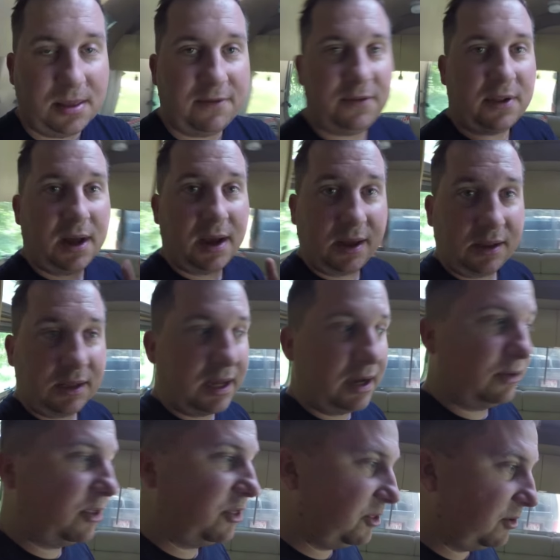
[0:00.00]
the Flying
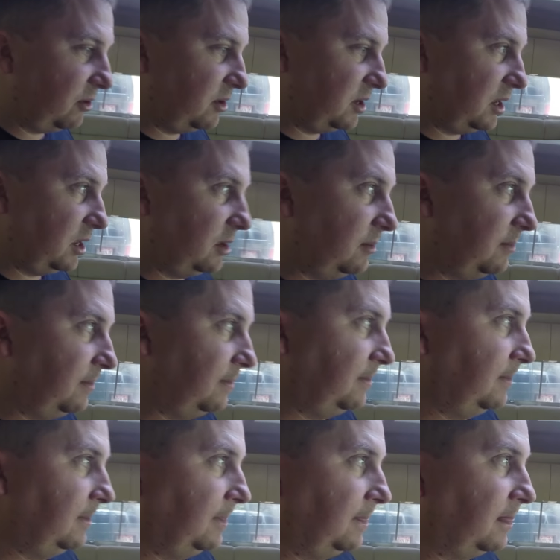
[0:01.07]
Cloud 30
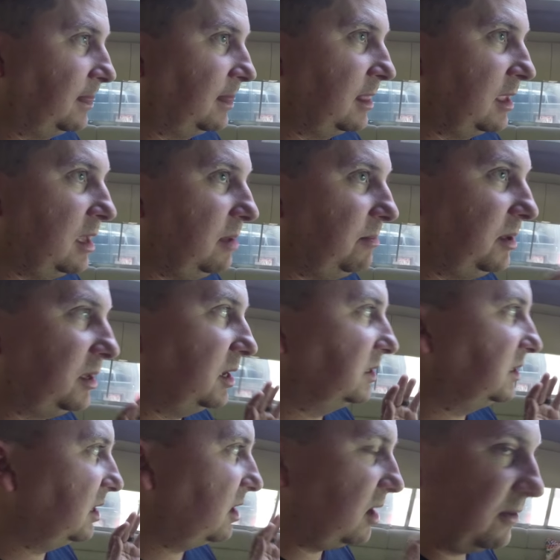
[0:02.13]

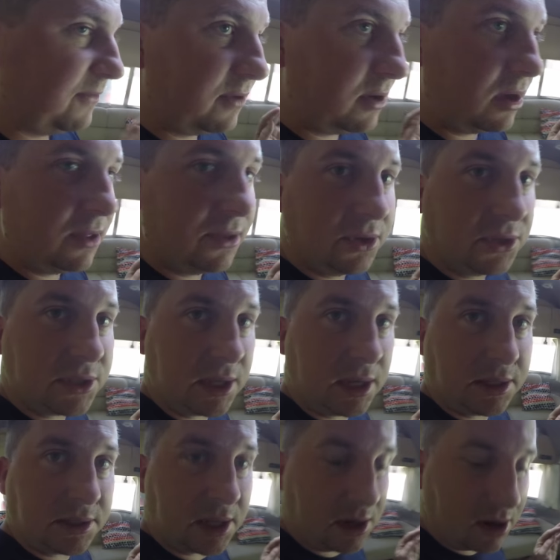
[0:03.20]
because it offered all those
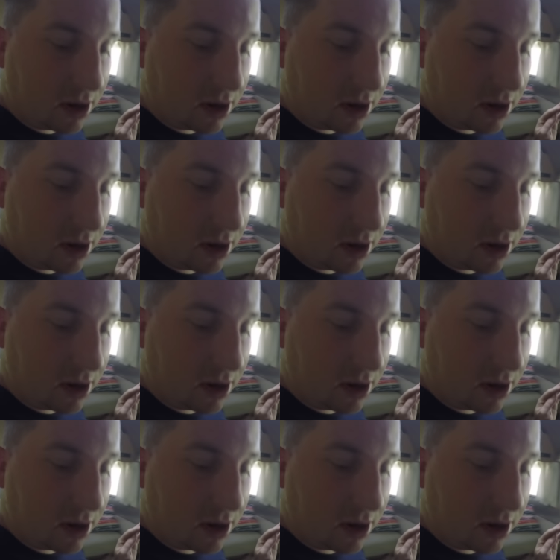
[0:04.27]
things that